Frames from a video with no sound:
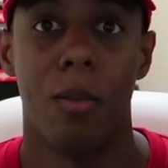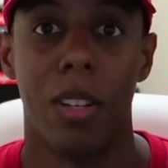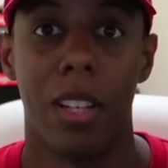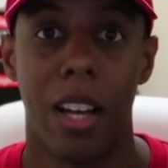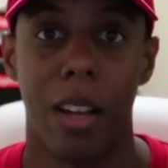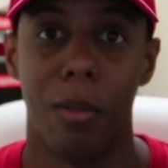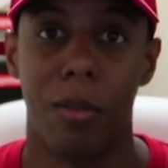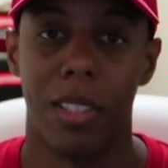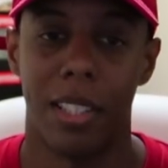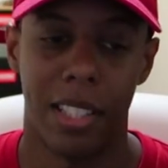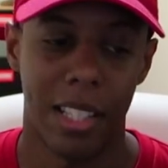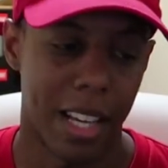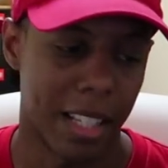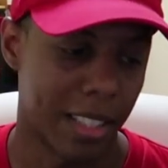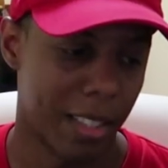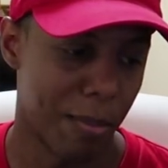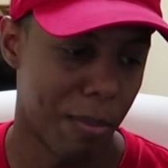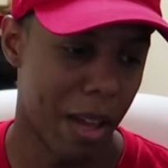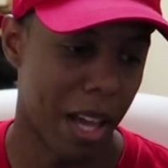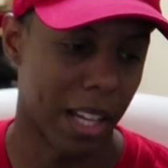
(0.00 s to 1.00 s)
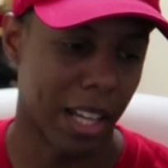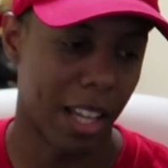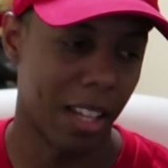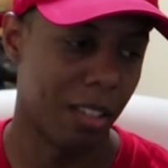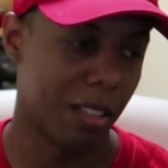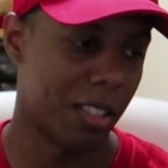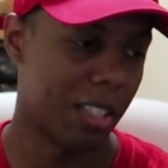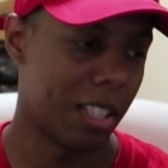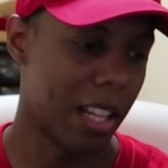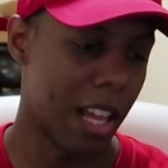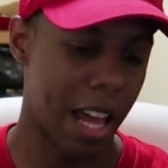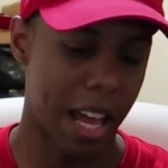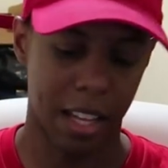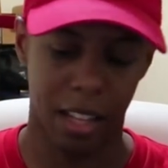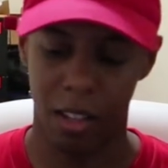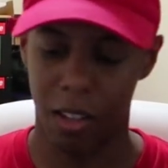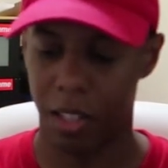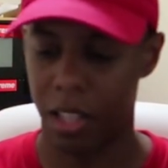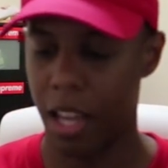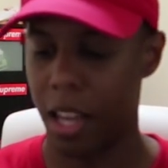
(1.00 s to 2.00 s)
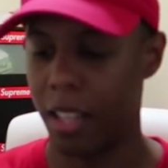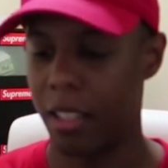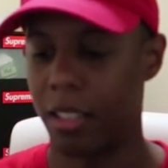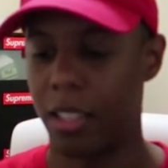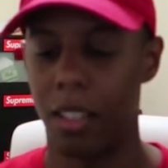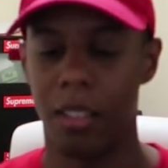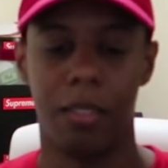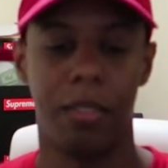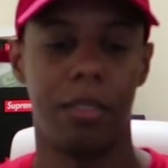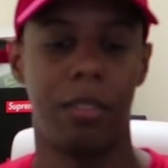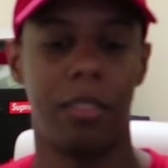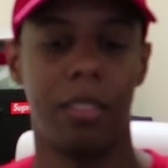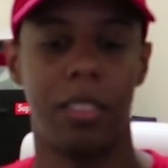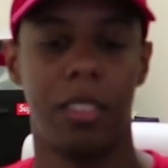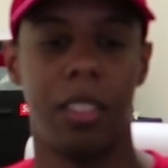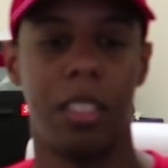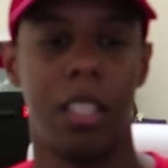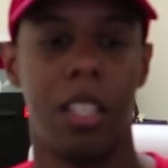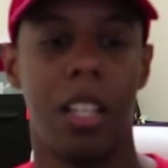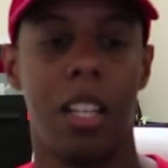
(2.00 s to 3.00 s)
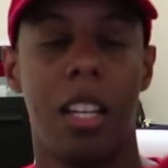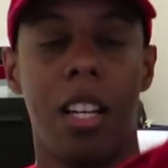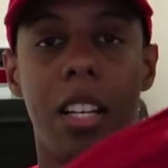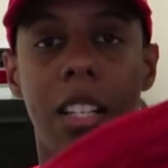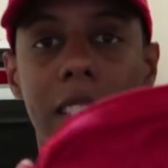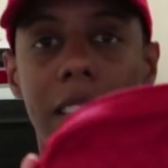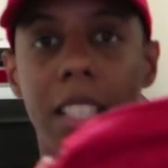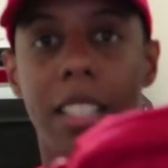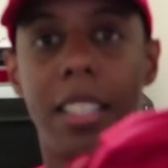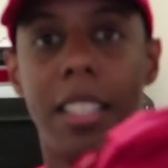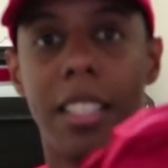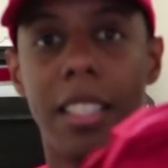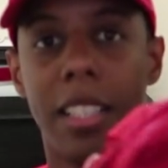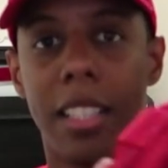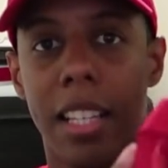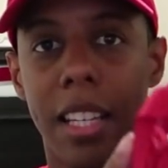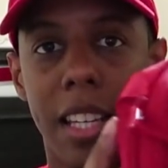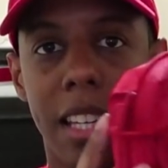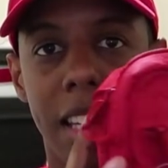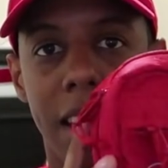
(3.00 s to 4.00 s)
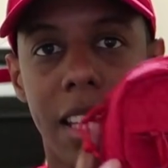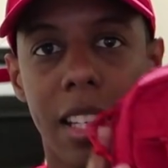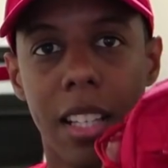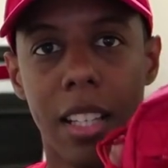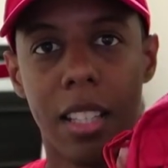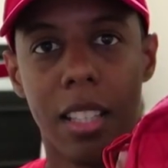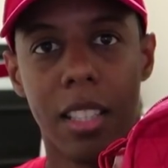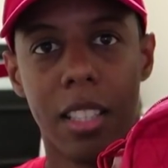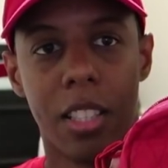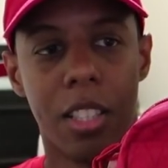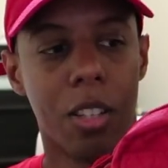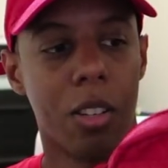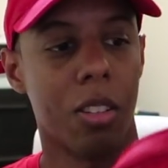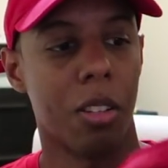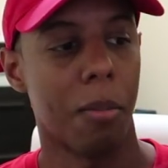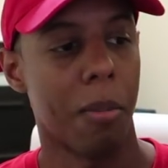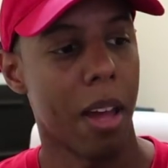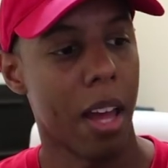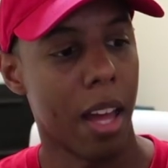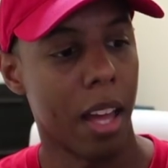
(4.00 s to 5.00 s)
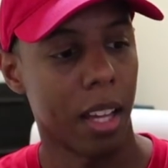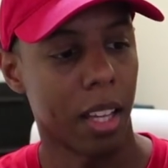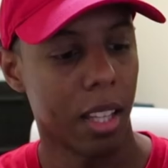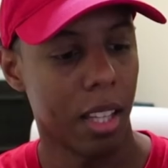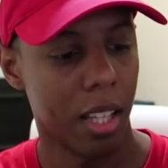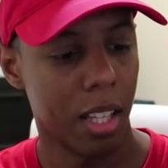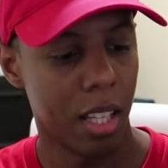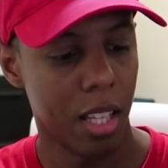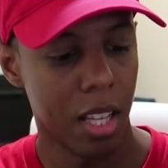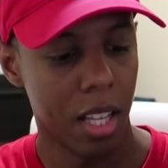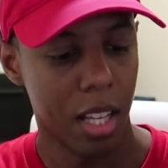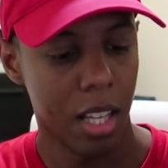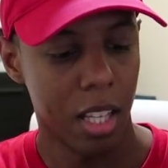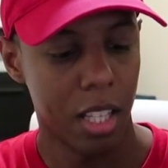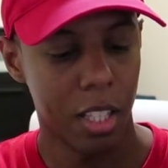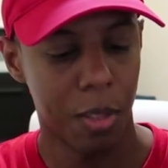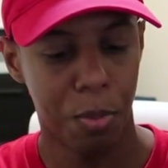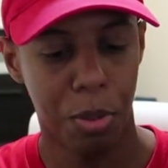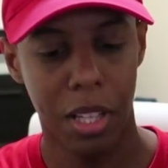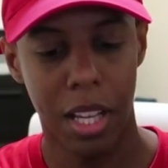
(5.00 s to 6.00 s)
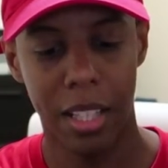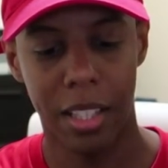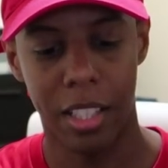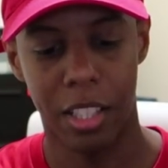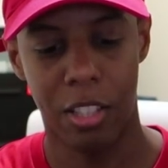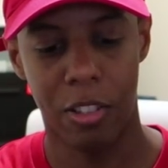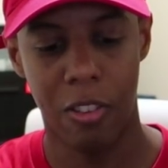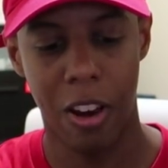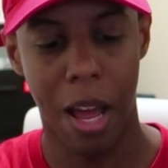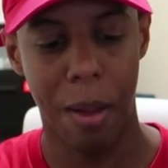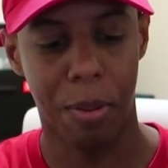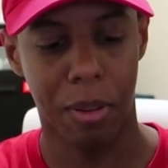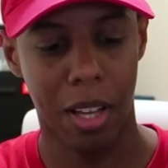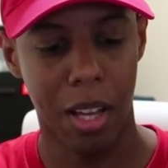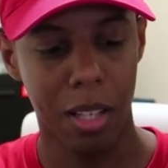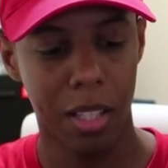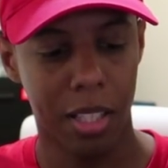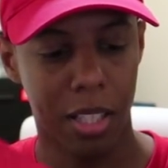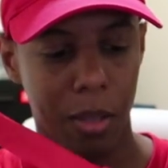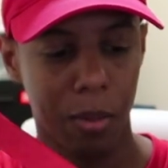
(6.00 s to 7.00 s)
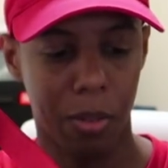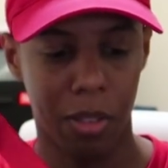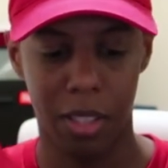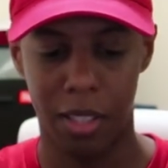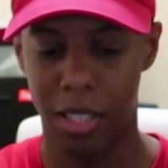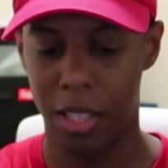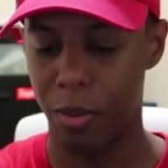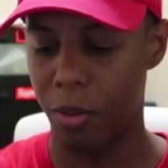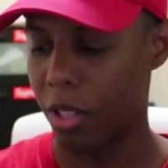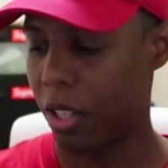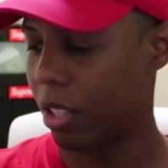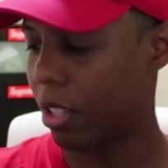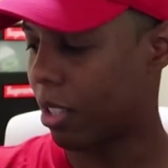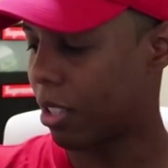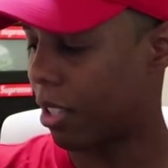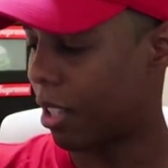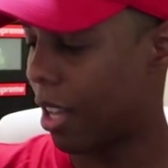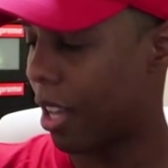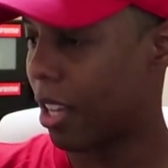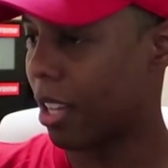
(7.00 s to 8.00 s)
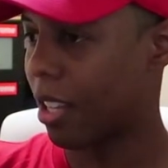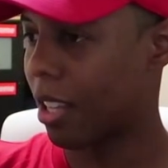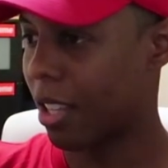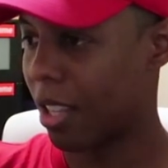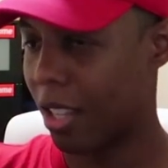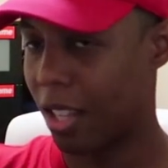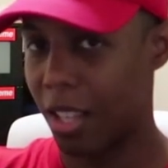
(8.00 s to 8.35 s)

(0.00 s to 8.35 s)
All right, one sec. Bag got a little snag. Okay, so this is the shoulder bag. Let's pull out the strap. I kind of see want to see what it looks like.